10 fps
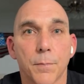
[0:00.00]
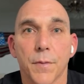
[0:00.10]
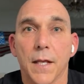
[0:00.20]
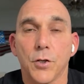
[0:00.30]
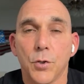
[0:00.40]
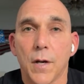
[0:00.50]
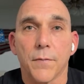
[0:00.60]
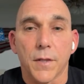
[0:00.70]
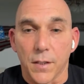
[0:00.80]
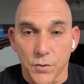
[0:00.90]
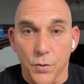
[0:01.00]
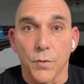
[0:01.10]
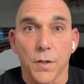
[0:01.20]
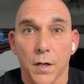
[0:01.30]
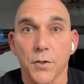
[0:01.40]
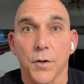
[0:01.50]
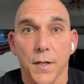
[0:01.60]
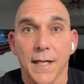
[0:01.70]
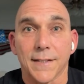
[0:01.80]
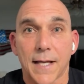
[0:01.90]
then do everything so on your
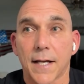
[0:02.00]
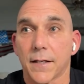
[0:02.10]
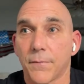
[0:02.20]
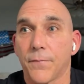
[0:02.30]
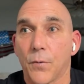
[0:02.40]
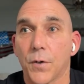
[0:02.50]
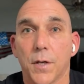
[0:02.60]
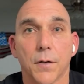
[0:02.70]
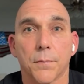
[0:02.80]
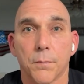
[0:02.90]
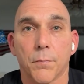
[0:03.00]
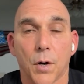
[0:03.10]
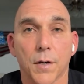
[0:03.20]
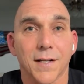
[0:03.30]
exact 4-year mark